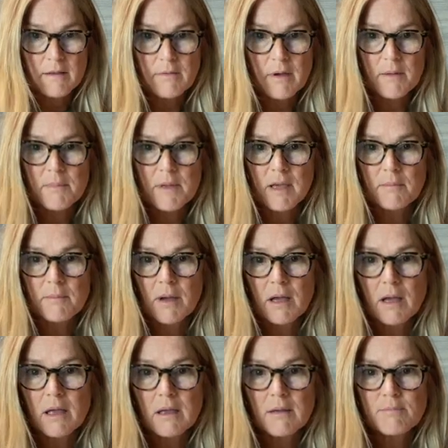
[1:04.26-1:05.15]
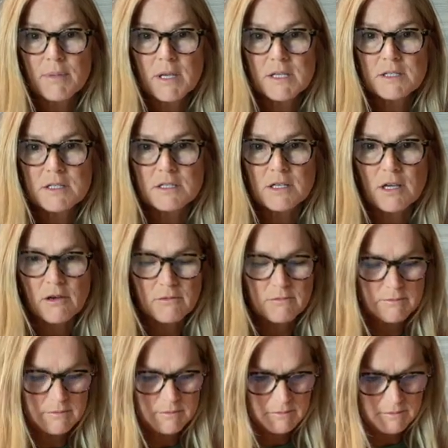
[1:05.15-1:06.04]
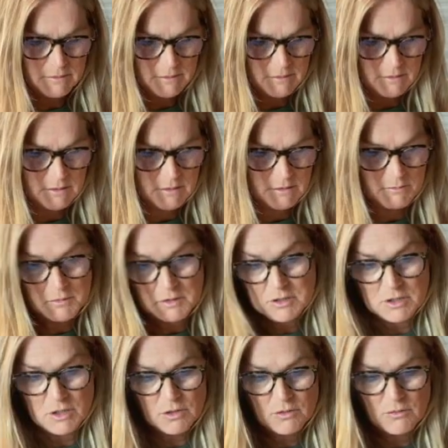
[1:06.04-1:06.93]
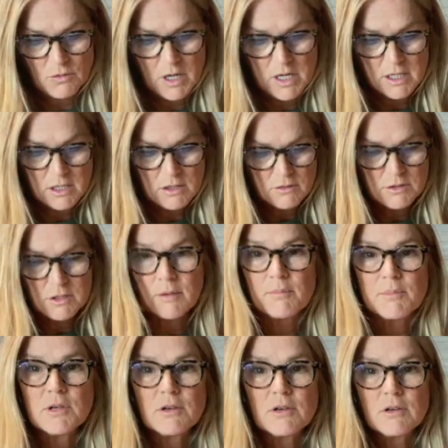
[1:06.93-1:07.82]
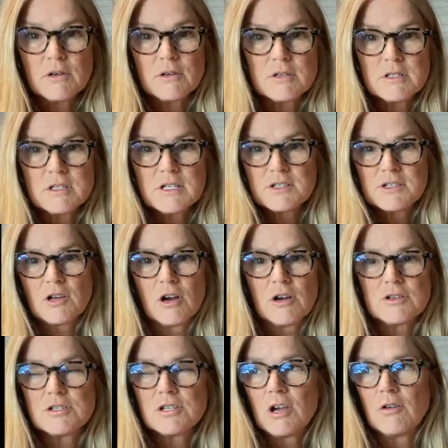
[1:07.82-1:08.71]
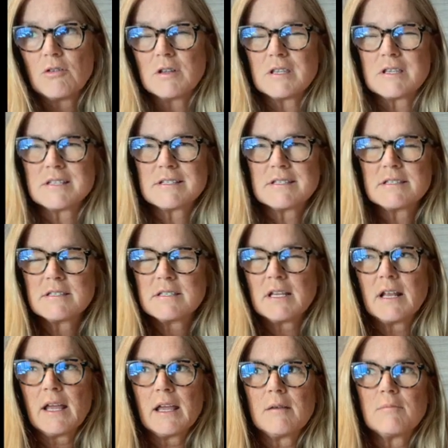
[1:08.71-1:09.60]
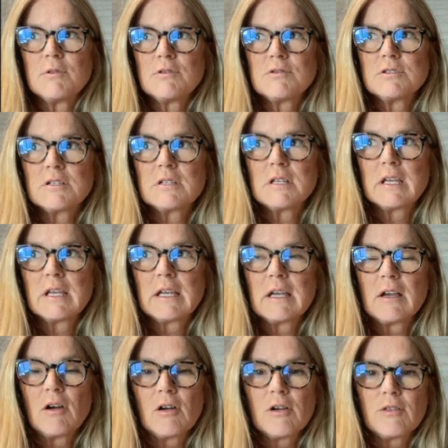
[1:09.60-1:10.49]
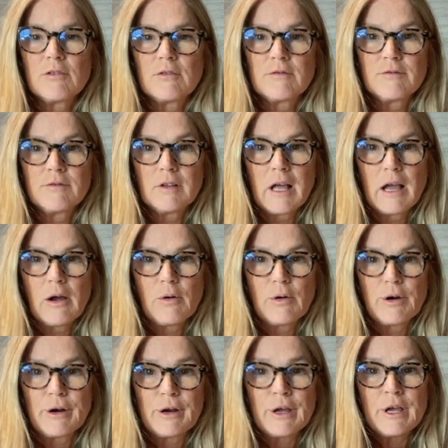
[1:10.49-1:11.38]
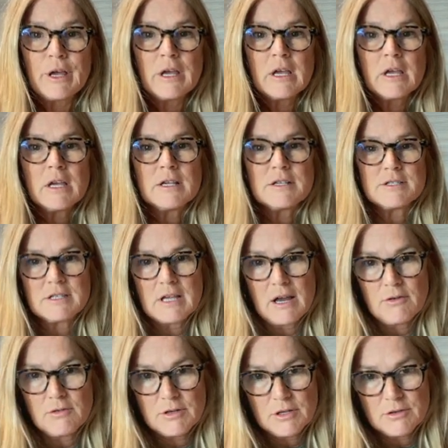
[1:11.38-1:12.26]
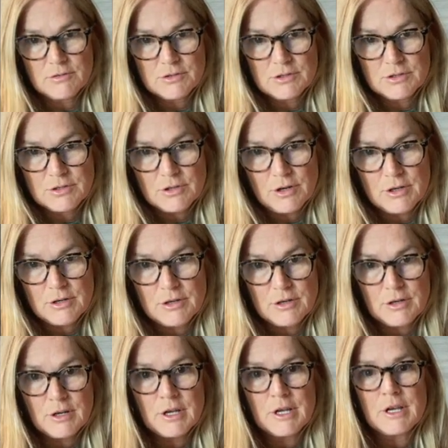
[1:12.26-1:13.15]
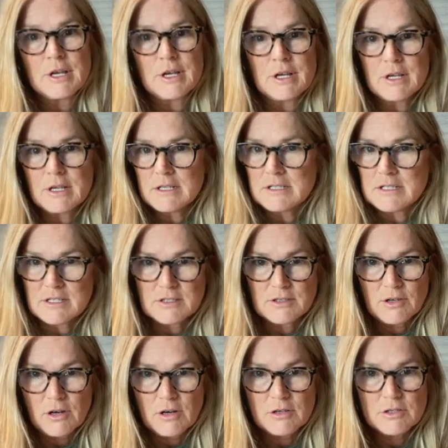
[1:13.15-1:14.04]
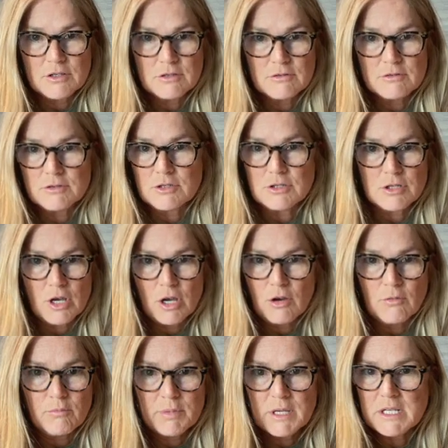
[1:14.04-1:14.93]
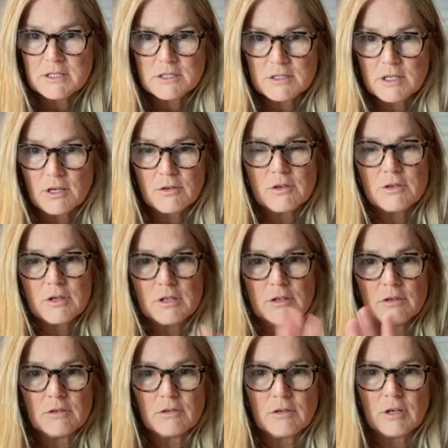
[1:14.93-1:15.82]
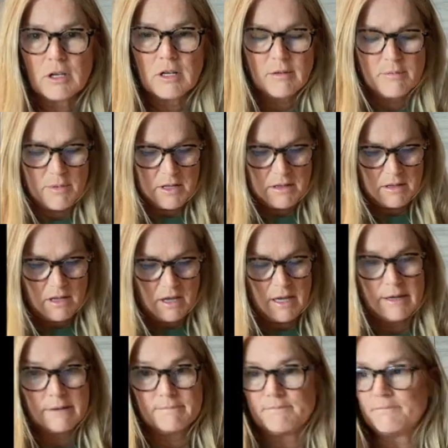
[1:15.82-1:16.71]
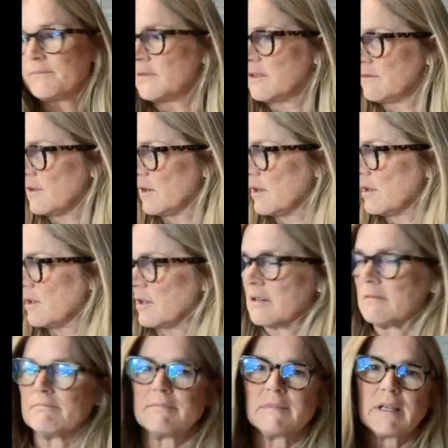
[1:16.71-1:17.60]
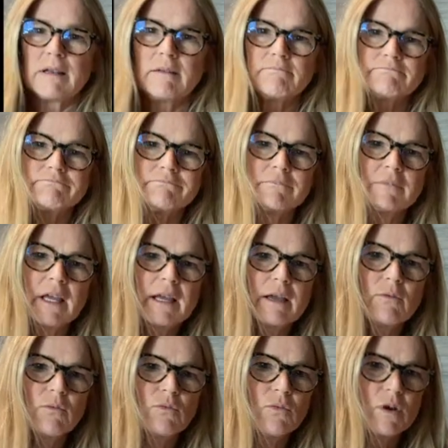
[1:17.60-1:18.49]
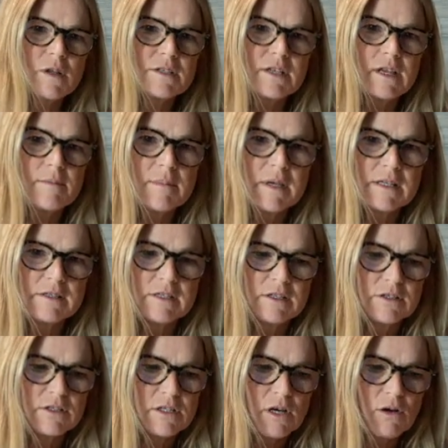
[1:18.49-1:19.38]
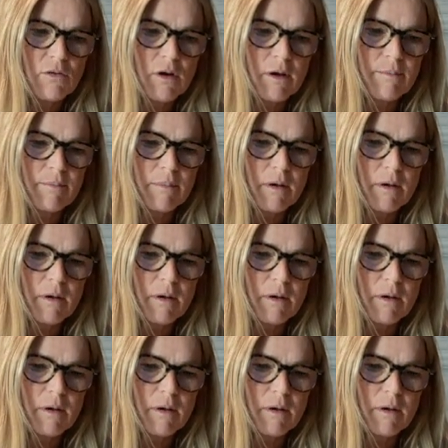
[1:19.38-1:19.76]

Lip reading: make my pizza dough. It's a good way to use up your discard dough. And today I'm using King Arthur flour sourdough starter discard dough, pizza dough. You can look it up online. It's very good. And like once I mix this dough up,